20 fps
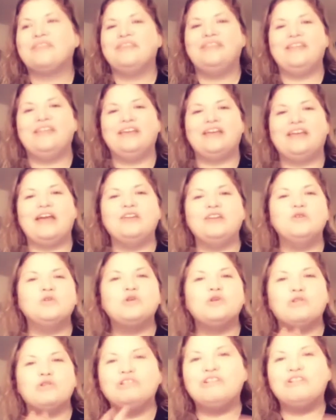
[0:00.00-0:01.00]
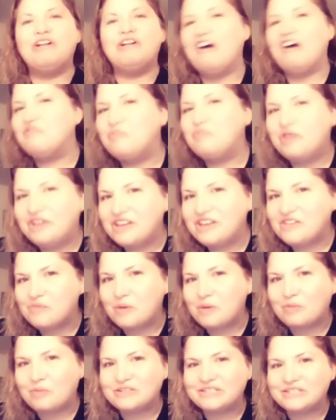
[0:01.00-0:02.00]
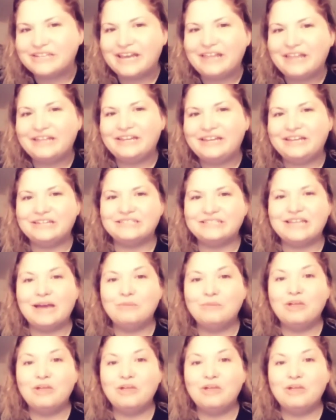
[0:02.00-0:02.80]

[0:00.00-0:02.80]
like I know you're a little off-putting of my personality because I'm